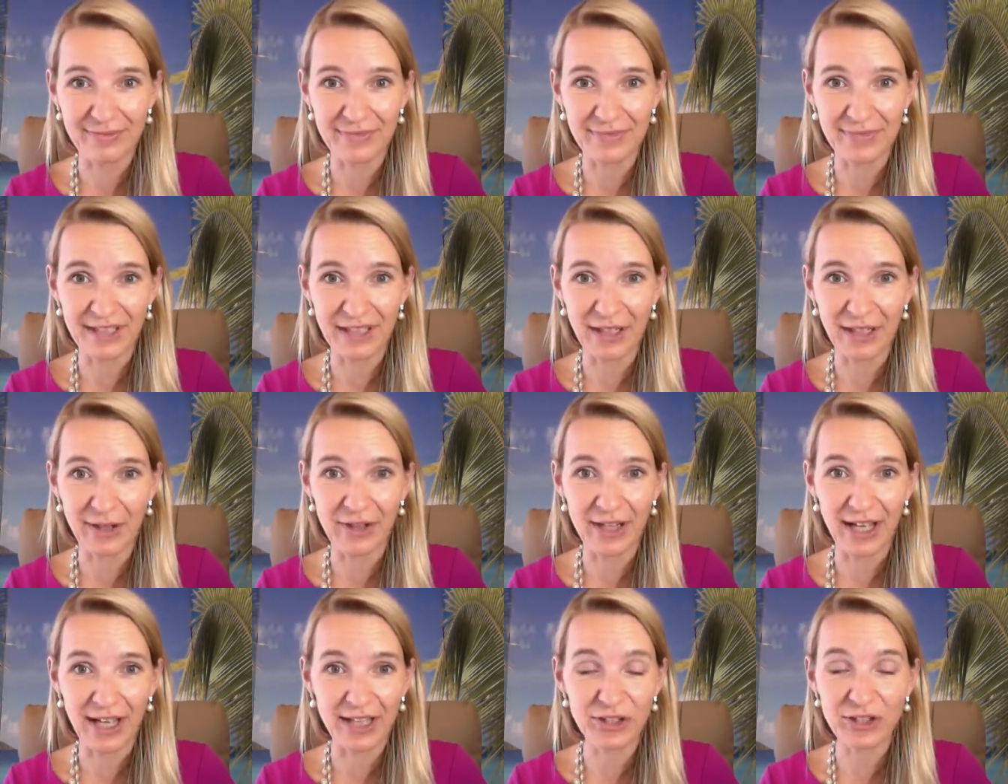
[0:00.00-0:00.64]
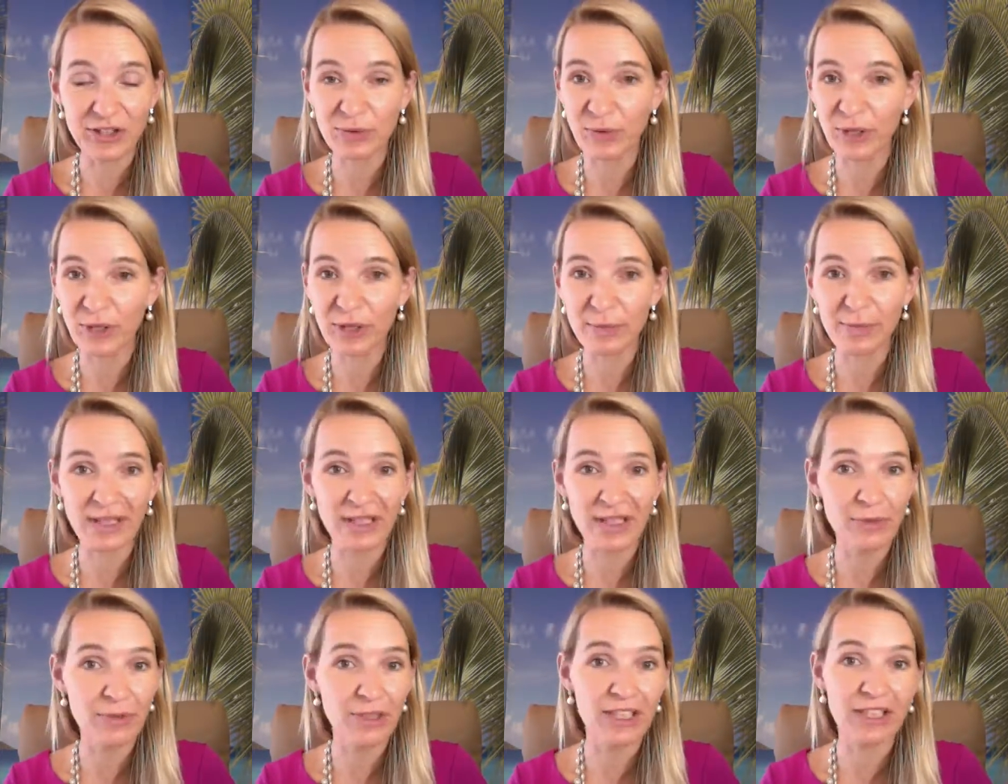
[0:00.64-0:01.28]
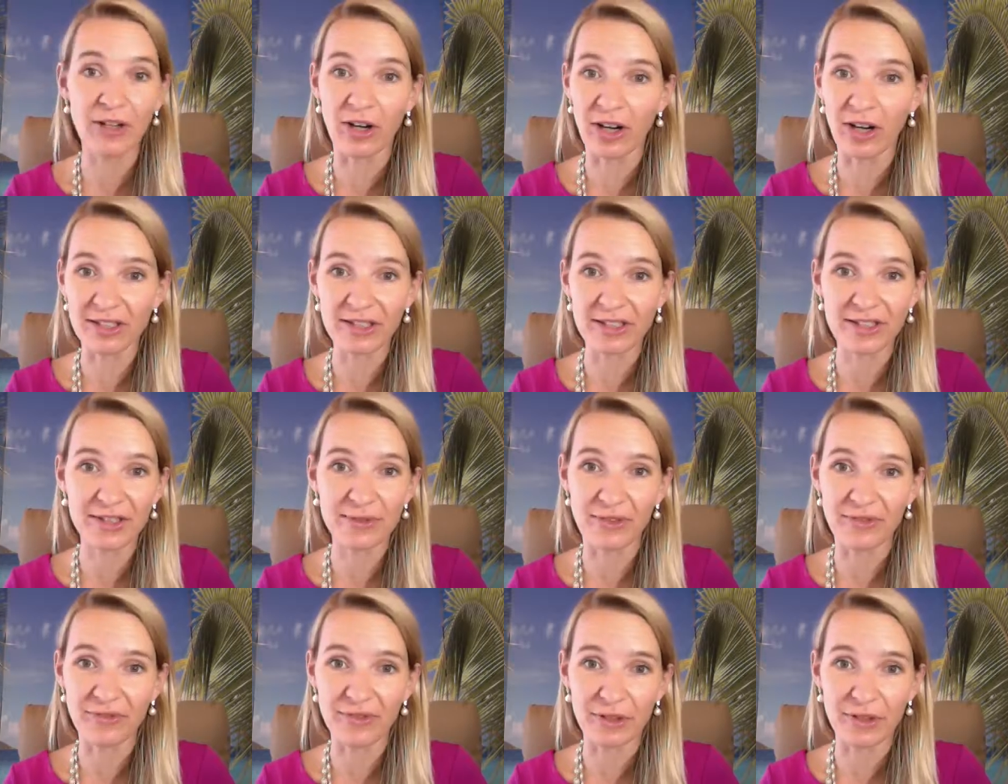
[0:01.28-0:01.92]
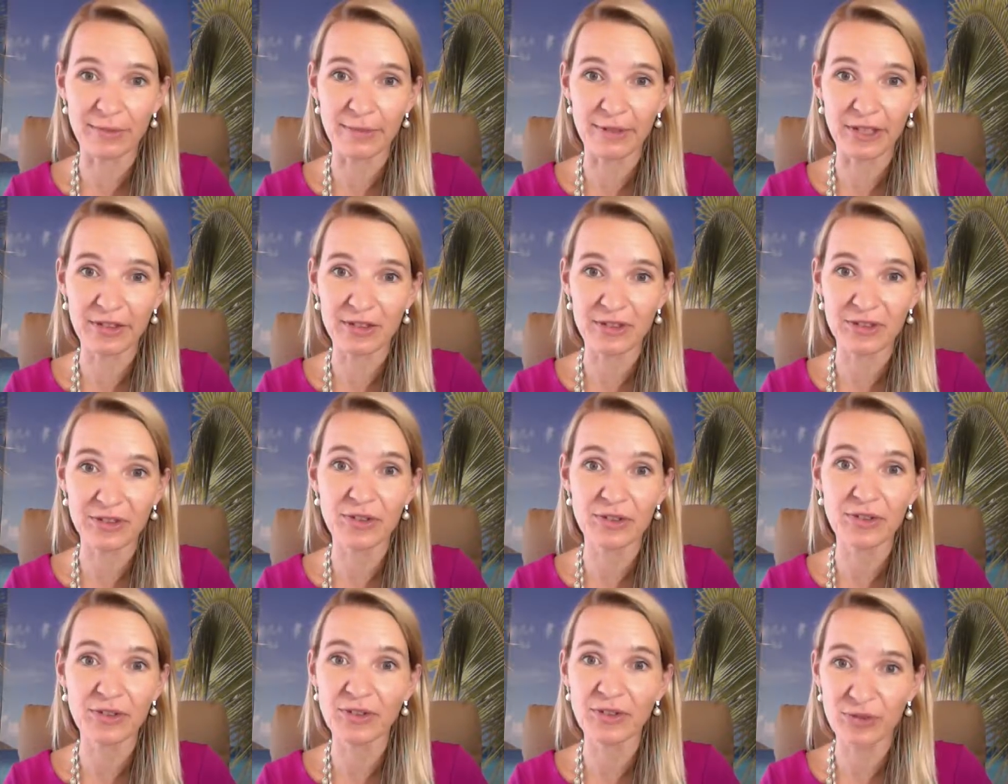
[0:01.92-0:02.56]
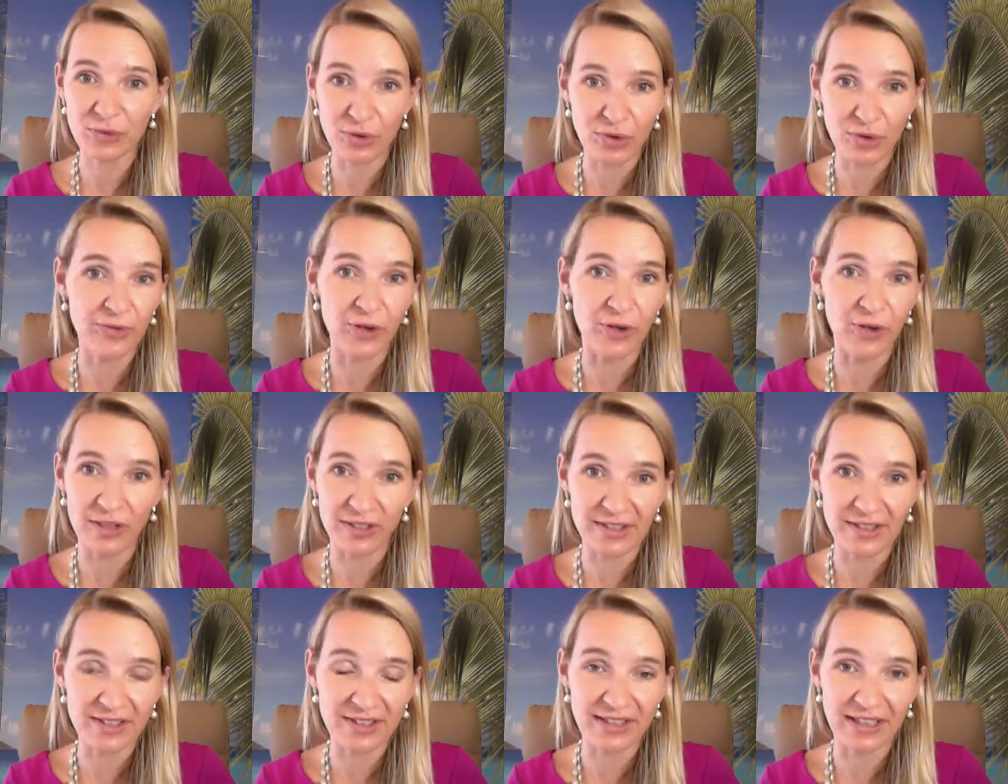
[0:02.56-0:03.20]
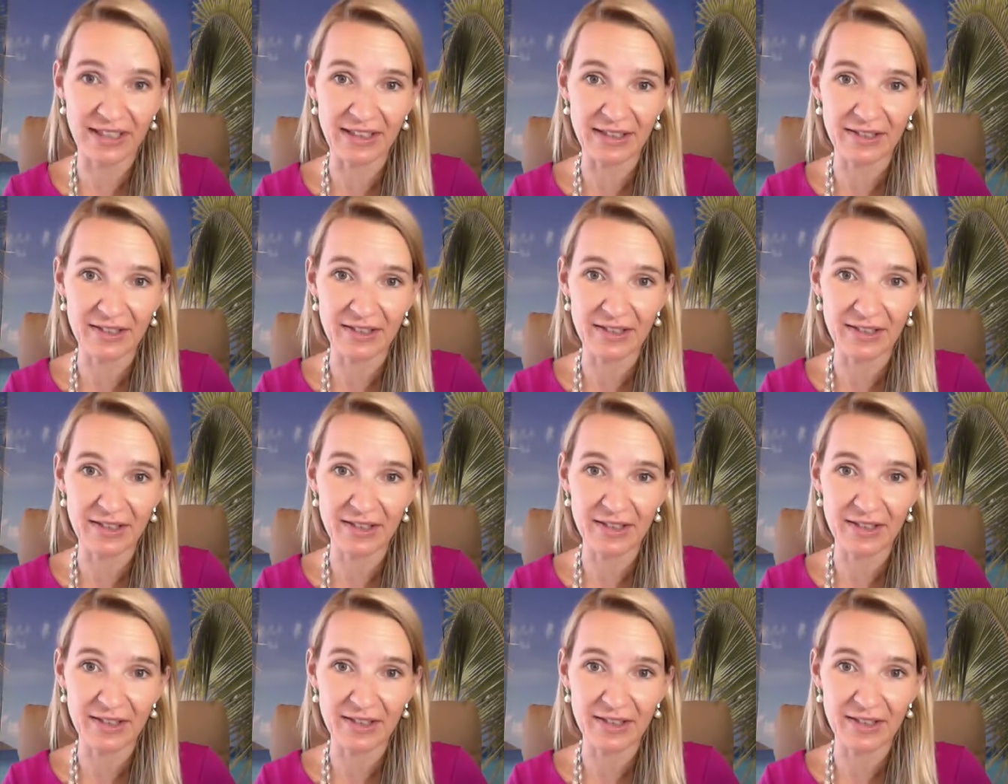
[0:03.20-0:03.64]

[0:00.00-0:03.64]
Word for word: You know, and I just want to be really honest with you, because you deserve honesty,